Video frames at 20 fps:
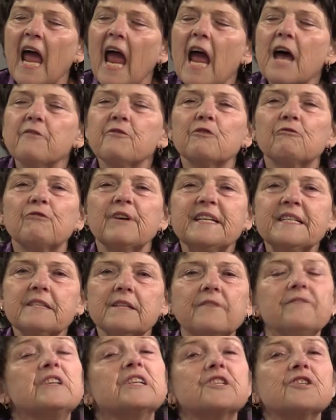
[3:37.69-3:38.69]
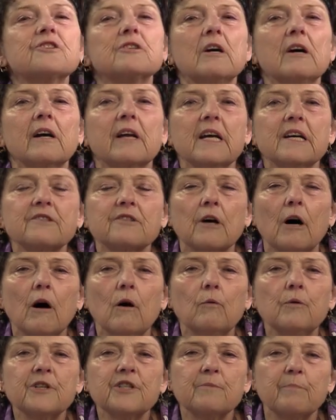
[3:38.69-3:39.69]
And the reason this song has
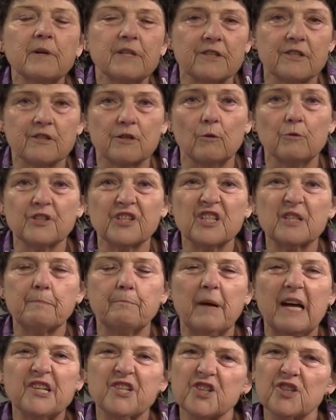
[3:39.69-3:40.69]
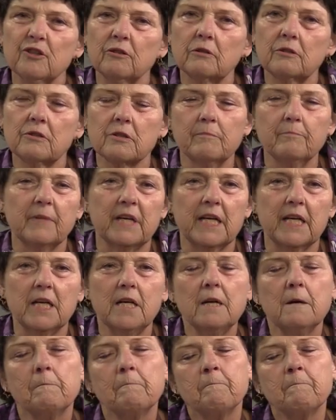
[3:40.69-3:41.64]
always been so special to me